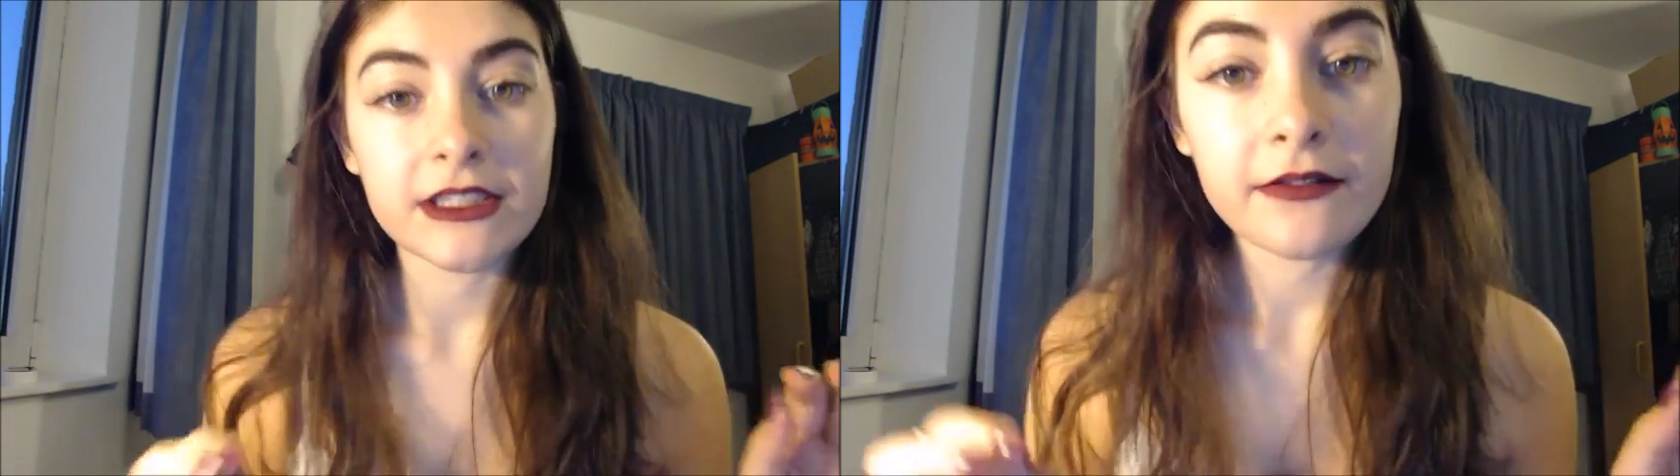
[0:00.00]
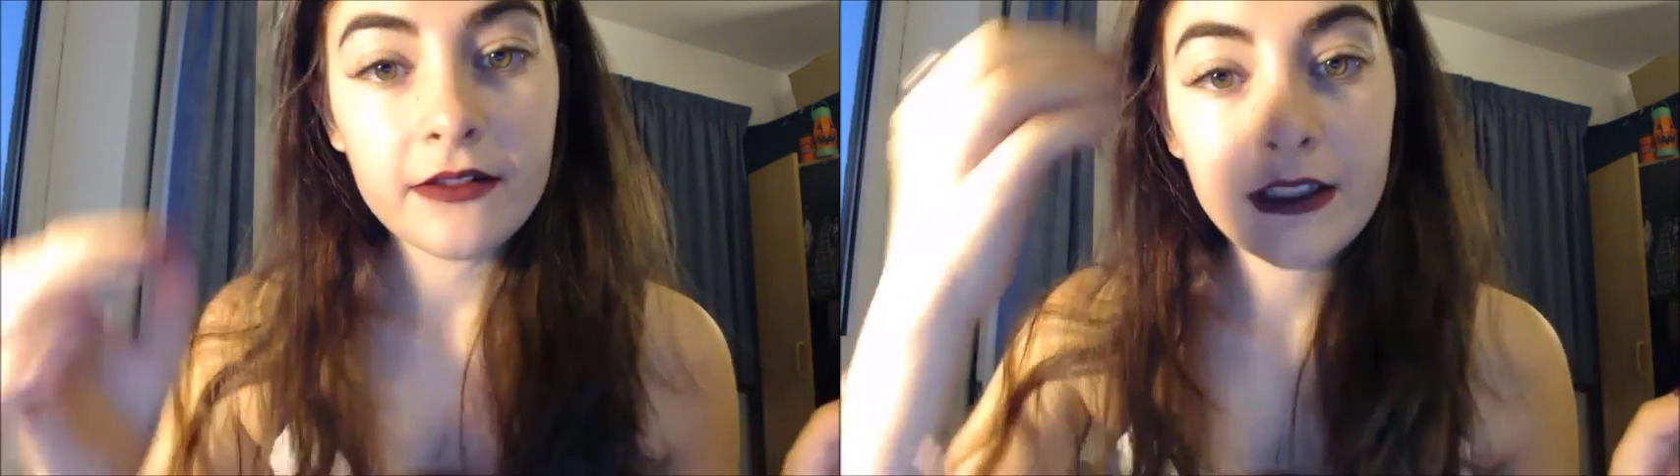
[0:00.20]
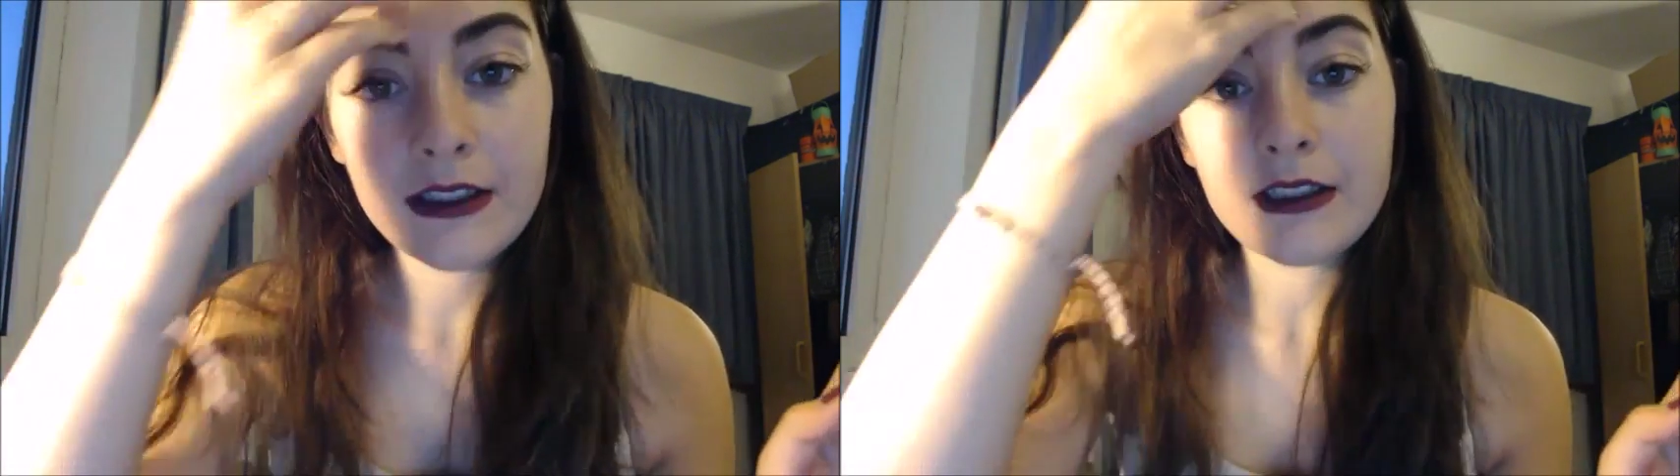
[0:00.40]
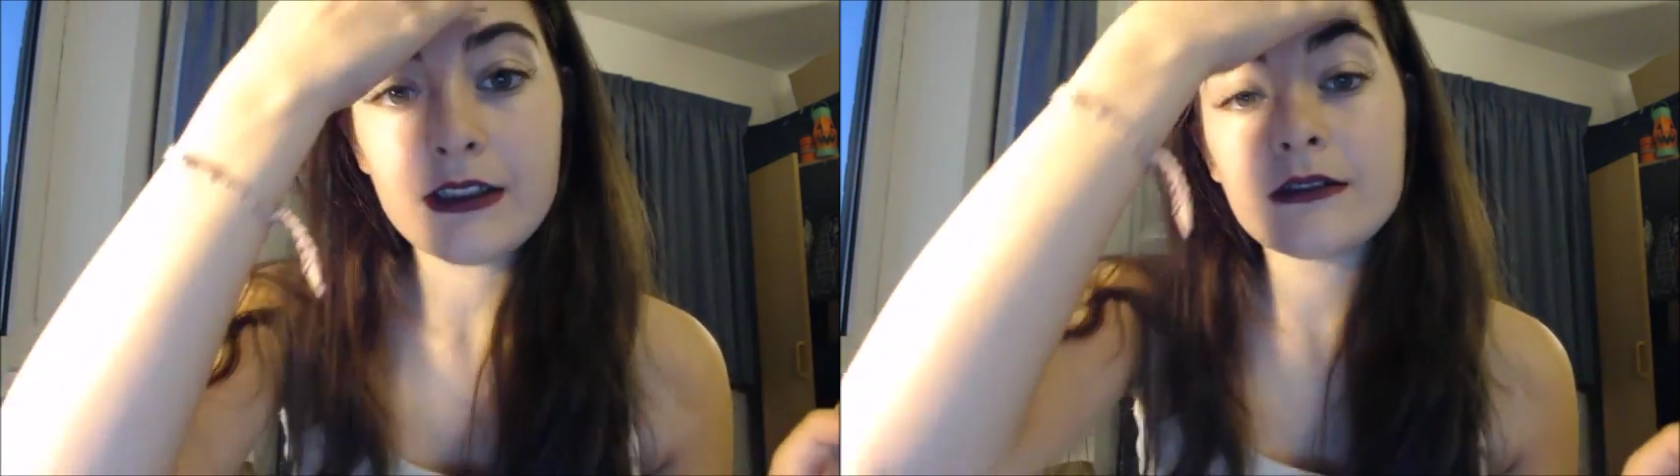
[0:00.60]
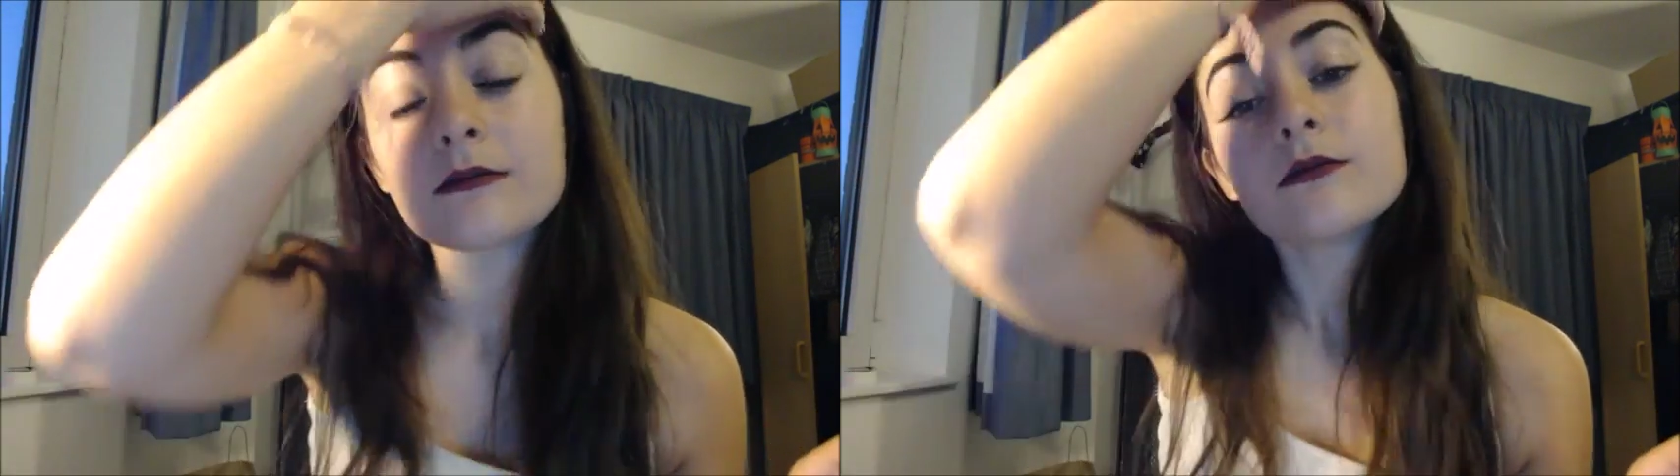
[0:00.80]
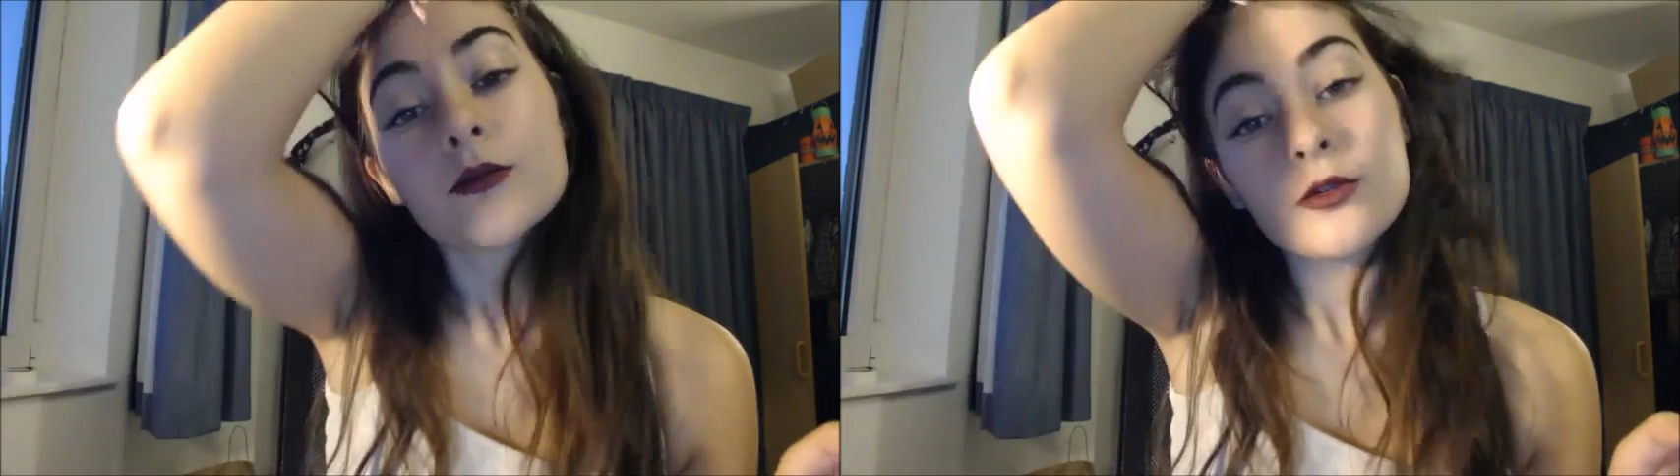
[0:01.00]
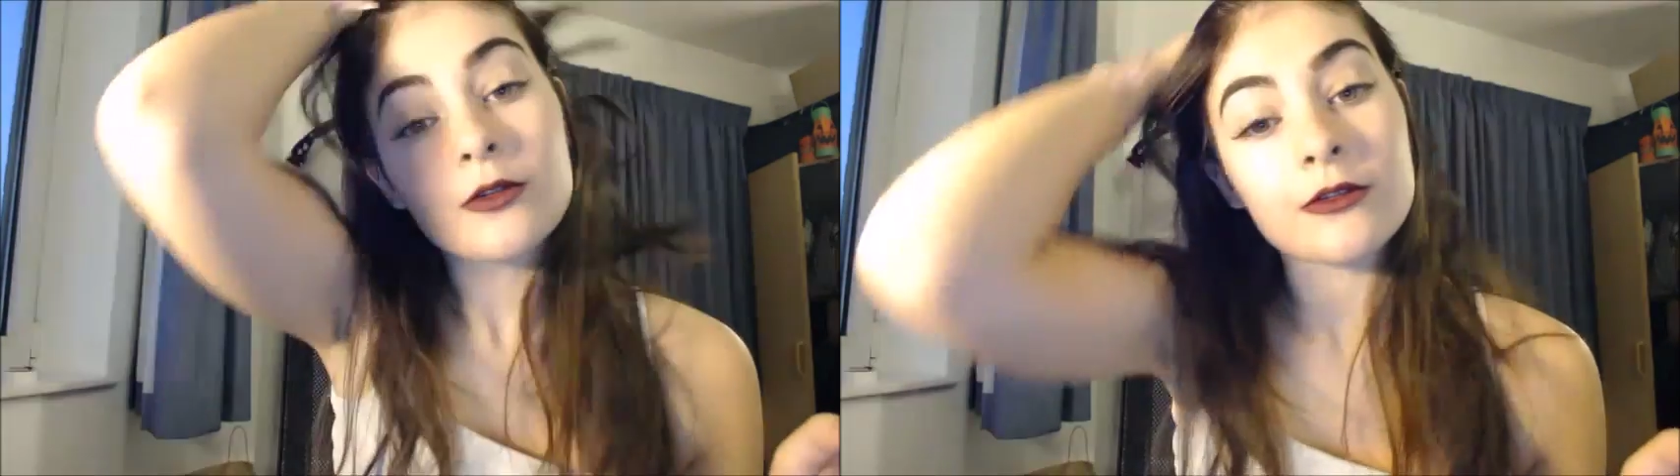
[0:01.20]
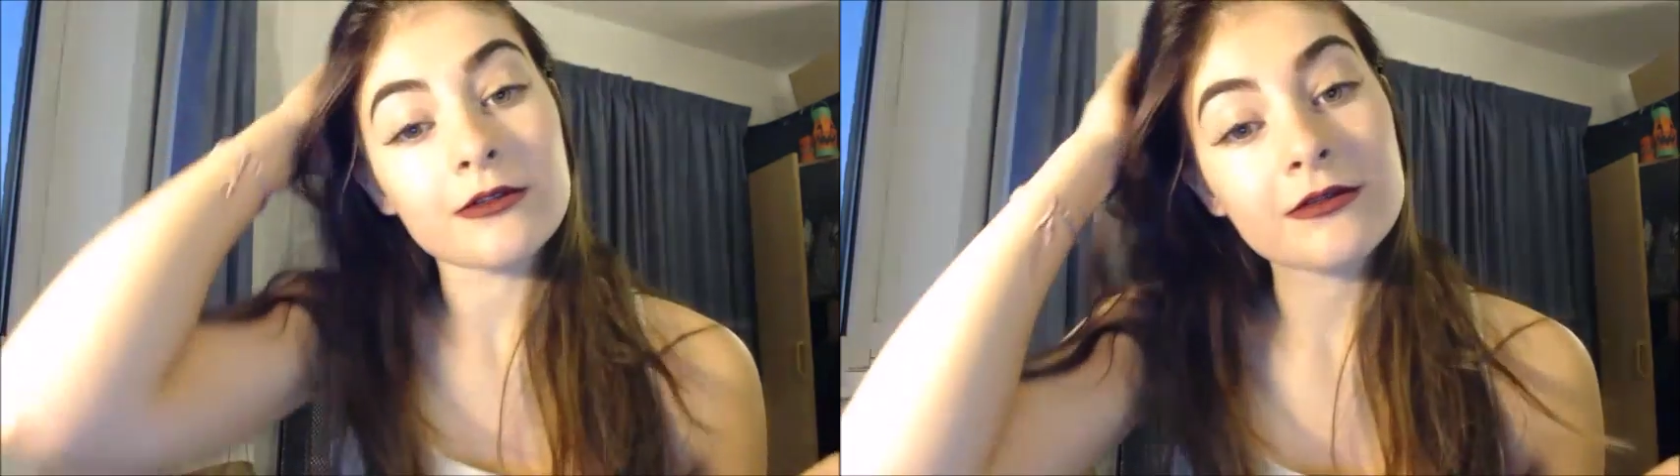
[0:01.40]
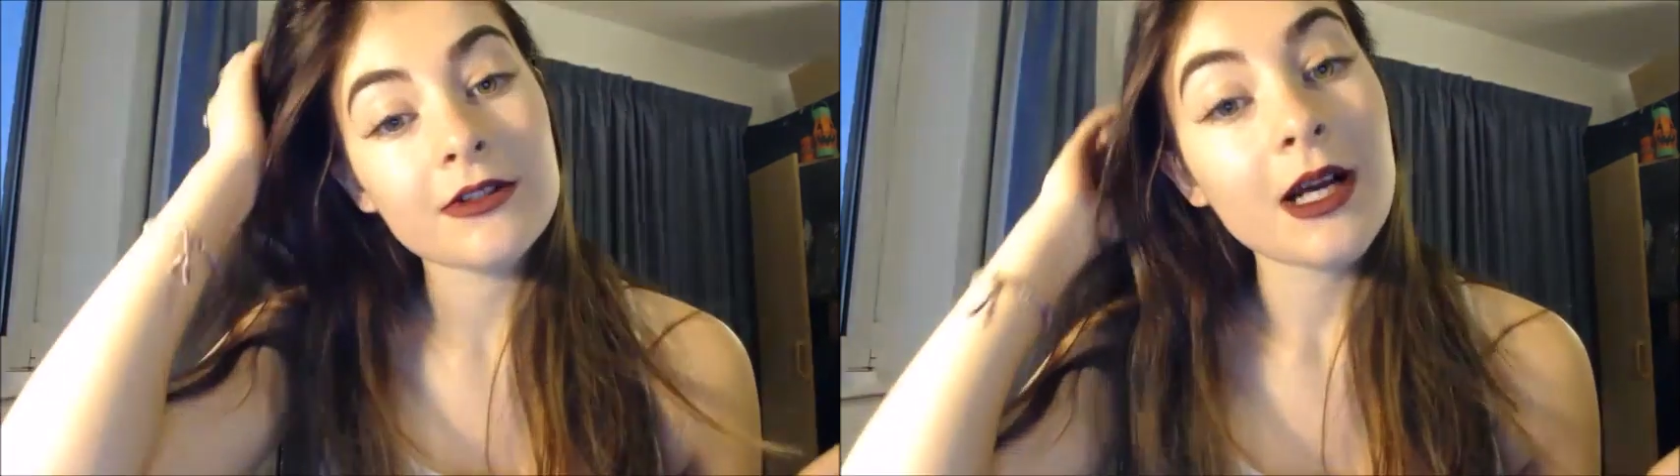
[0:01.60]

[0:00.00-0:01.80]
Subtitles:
definitely more